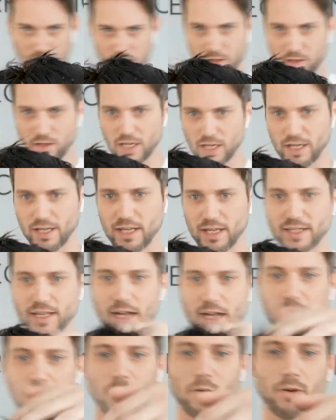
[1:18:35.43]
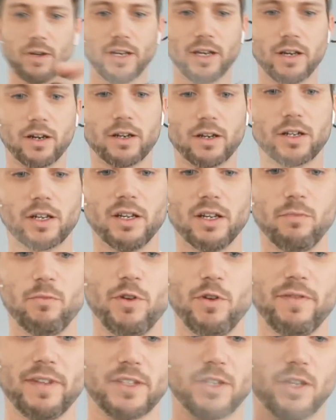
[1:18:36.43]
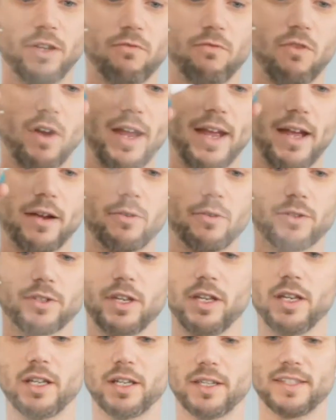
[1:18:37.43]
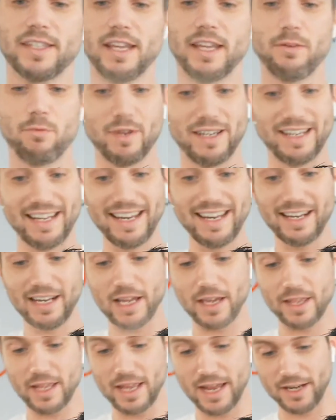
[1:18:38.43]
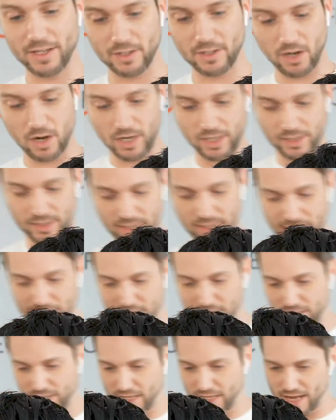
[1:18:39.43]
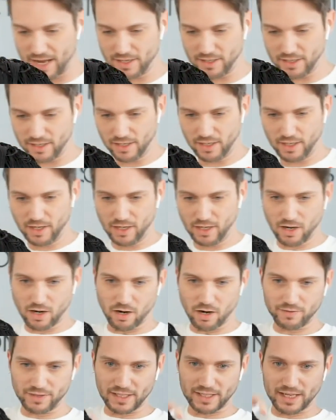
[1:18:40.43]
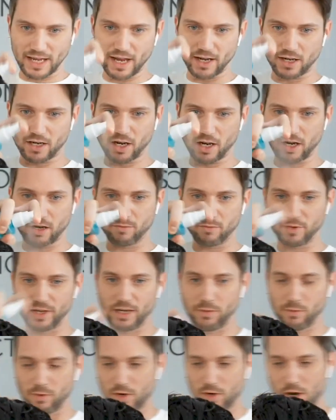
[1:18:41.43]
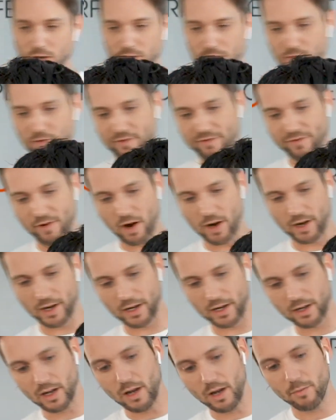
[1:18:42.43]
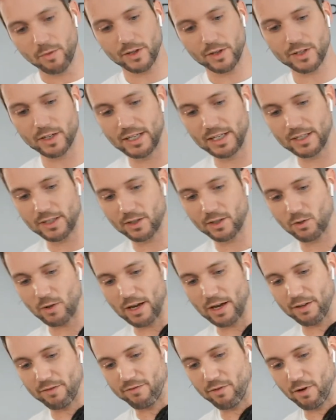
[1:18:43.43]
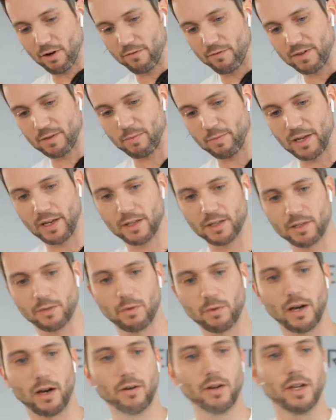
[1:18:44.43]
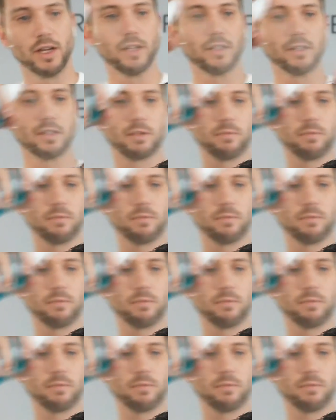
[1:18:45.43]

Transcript: in this angle, and then I'm going to move it to the right angle so you can see. We're nearly at the end, guys, nearly at the end of this haircut, and then we'll go into refining. Plus, I need to sort out the front of his beard as well, just to